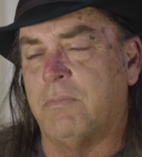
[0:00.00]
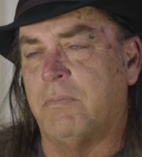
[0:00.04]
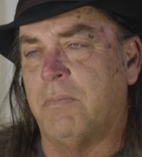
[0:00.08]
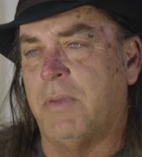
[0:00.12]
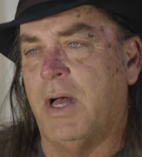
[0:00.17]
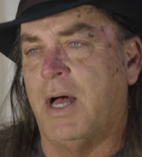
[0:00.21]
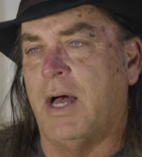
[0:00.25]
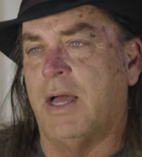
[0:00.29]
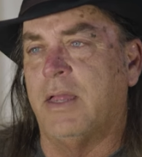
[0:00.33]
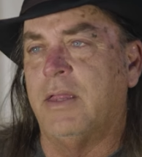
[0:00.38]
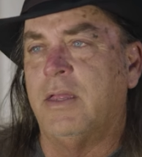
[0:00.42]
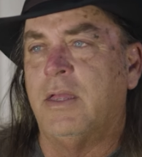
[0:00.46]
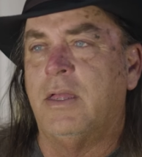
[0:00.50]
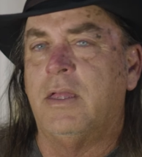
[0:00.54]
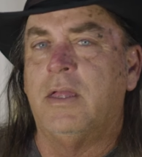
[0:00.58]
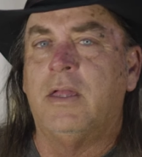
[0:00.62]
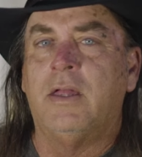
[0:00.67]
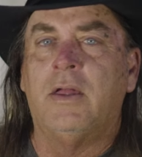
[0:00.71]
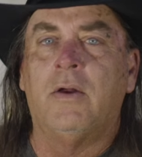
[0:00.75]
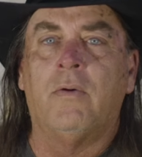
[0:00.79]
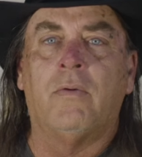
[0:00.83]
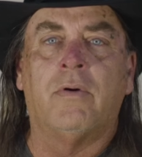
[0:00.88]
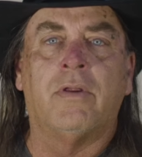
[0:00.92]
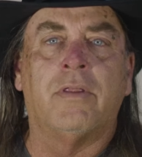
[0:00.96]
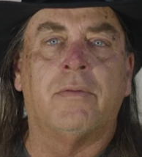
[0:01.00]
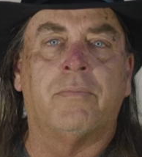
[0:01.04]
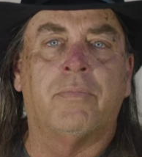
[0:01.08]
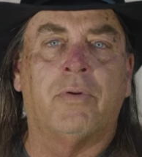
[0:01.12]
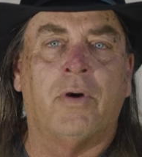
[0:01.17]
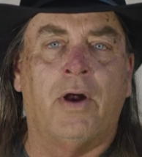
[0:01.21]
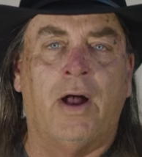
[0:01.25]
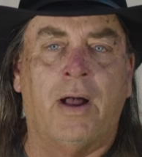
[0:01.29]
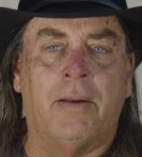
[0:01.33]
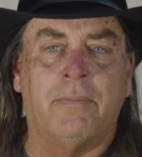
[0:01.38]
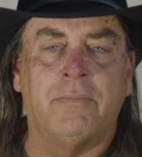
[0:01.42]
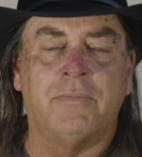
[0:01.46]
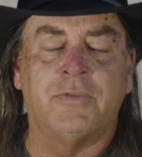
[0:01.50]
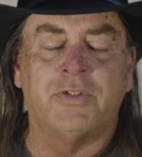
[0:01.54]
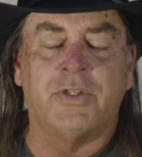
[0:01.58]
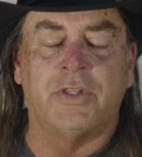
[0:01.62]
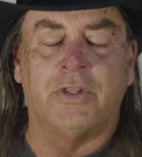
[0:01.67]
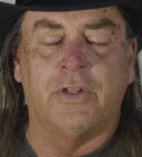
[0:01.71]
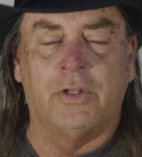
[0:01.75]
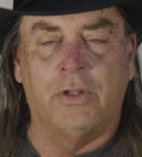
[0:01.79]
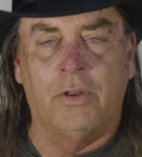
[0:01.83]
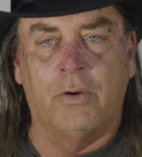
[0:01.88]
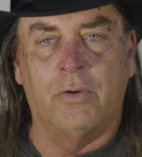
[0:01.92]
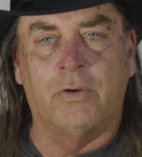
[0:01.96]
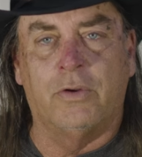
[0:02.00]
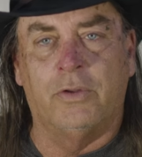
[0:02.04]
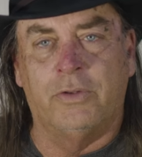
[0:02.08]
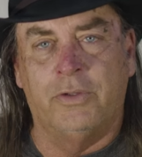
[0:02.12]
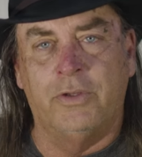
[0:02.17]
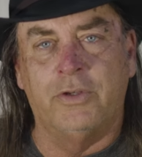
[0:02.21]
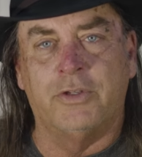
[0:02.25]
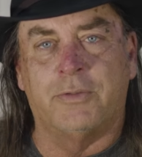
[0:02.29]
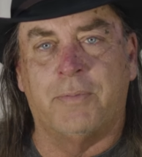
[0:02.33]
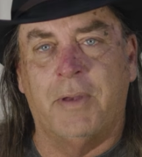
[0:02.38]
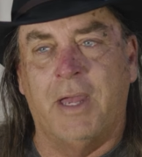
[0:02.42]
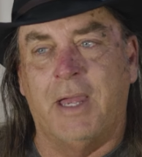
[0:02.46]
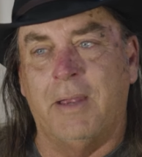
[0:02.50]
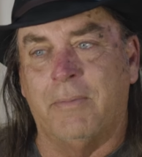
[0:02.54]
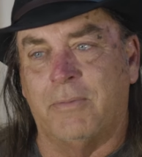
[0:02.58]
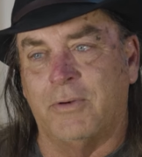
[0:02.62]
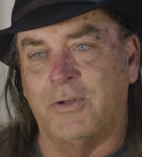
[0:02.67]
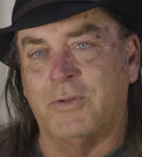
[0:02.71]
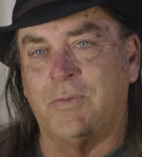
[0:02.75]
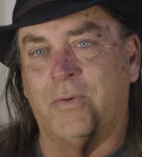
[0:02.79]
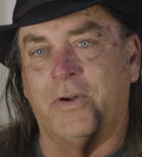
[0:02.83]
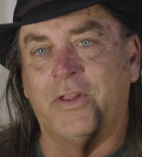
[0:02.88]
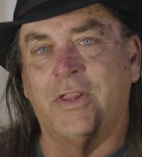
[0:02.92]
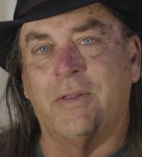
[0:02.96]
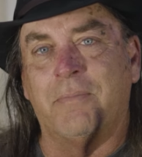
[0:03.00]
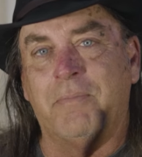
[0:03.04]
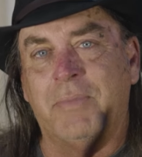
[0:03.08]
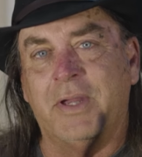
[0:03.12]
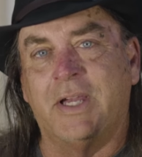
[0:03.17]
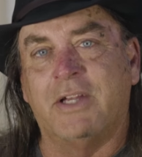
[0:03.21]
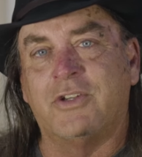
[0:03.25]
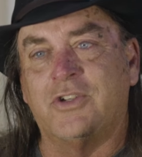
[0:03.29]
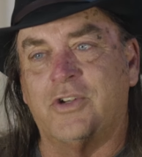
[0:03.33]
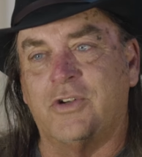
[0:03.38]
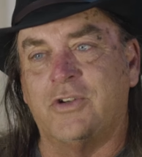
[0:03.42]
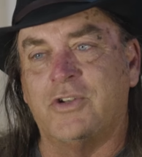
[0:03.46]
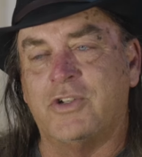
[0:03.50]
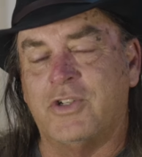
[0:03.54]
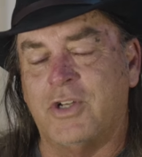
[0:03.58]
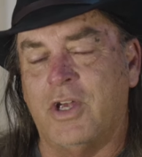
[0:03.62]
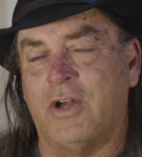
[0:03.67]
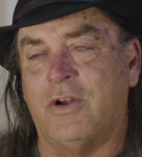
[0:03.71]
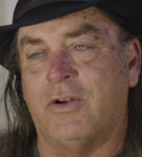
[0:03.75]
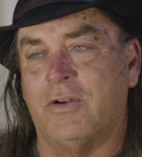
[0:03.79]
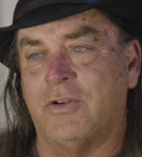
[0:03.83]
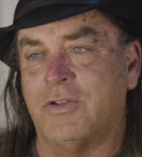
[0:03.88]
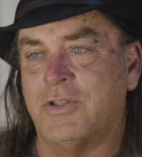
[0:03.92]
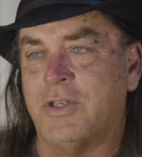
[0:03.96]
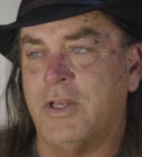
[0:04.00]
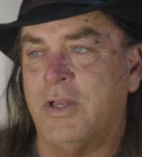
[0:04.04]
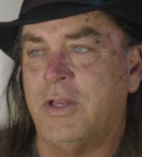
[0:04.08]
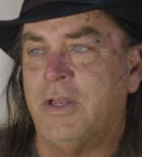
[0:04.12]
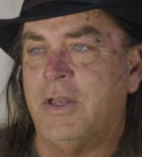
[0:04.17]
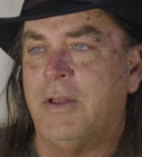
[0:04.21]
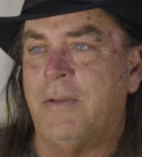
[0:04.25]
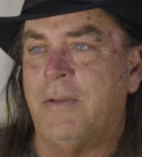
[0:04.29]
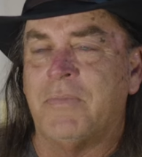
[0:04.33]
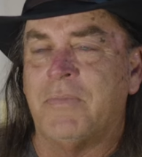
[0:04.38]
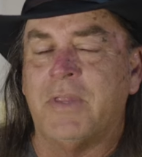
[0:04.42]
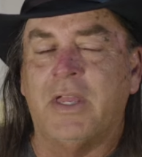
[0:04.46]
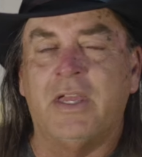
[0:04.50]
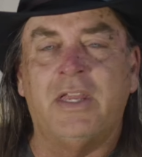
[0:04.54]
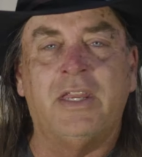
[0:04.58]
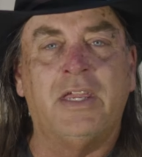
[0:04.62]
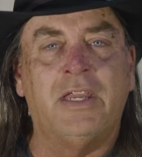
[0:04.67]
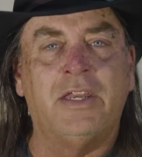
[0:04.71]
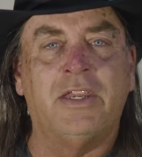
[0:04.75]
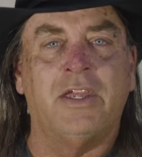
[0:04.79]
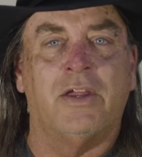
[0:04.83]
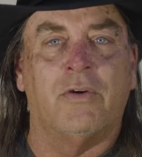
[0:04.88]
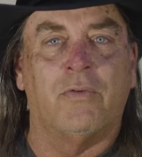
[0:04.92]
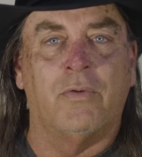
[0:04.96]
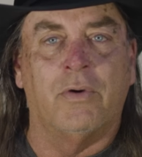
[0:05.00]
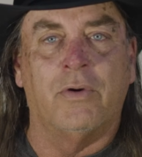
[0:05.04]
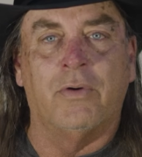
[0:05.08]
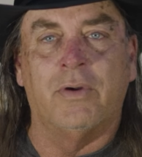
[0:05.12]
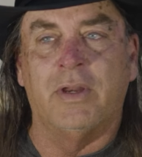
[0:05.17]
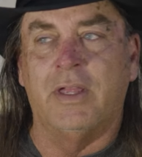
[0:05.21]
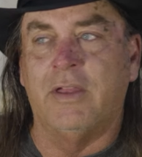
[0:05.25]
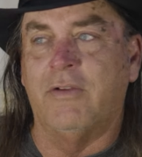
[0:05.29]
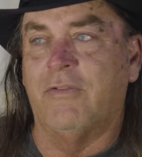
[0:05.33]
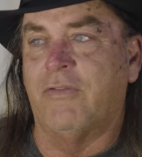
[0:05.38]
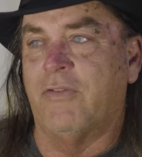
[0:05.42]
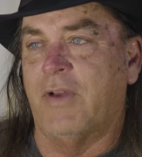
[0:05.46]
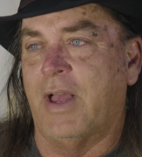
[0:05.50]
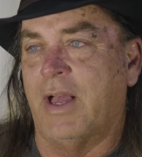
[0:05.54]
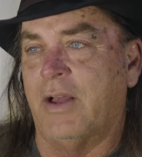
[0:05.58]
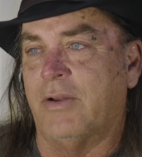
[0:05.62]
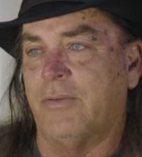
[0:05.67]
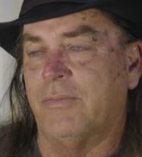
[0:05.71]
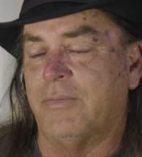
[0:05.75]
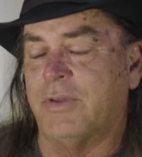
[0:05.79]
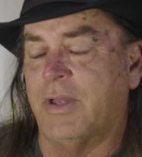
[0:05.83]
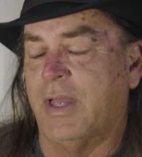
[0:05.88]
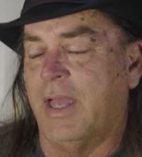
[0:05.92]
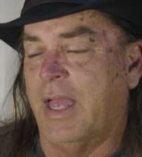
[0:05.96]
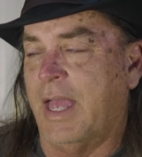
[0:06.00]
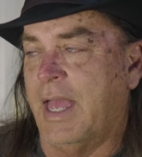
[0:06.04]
But one of the problems in the local newspapers, one of the pictures shows an Indian ruin he found.